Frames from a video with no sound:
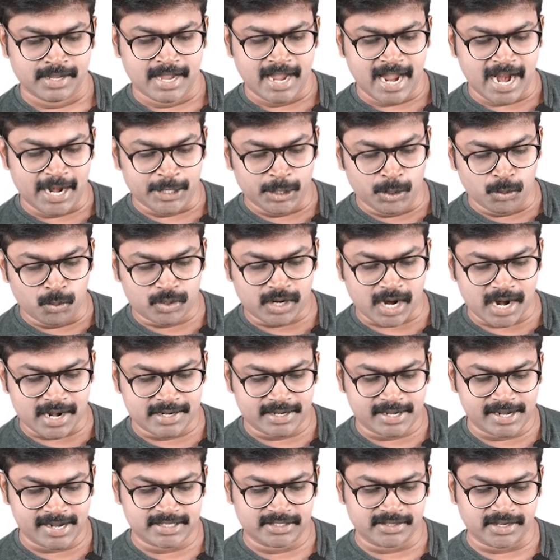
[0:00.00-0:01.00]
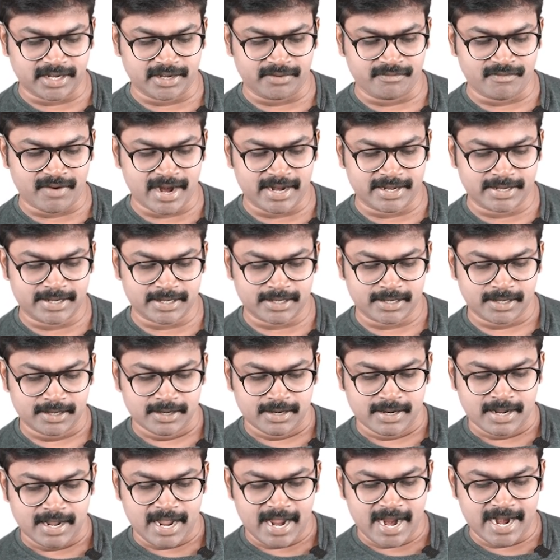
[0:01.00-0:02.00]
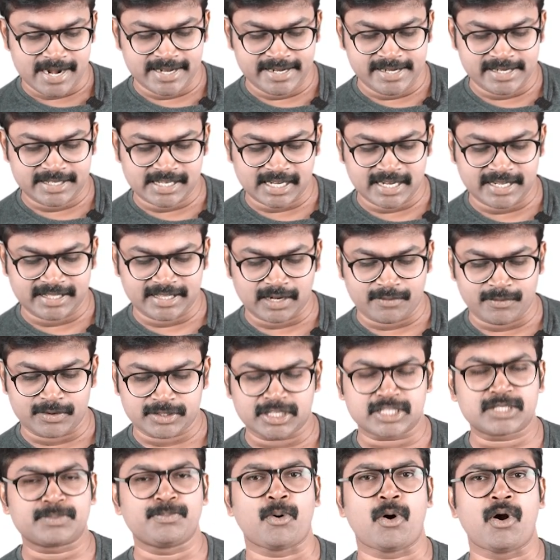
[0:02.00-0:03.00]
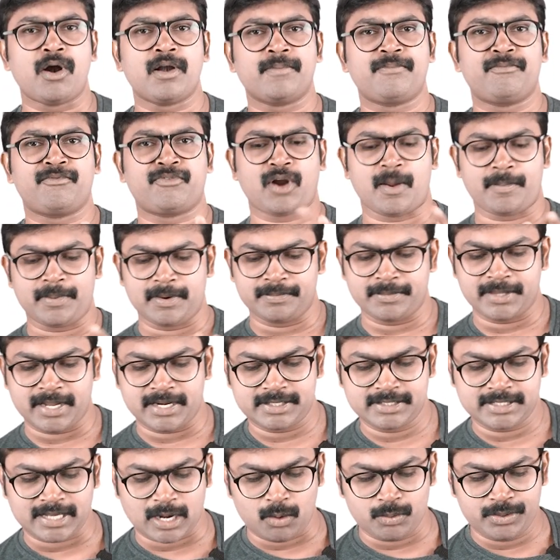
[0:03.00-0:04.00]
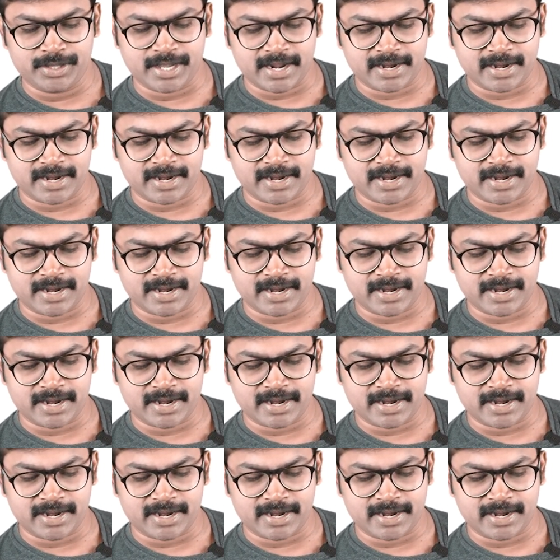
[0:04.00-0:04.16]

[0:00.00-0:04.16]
And new countries are invited. And initially there was a small problem that Saudi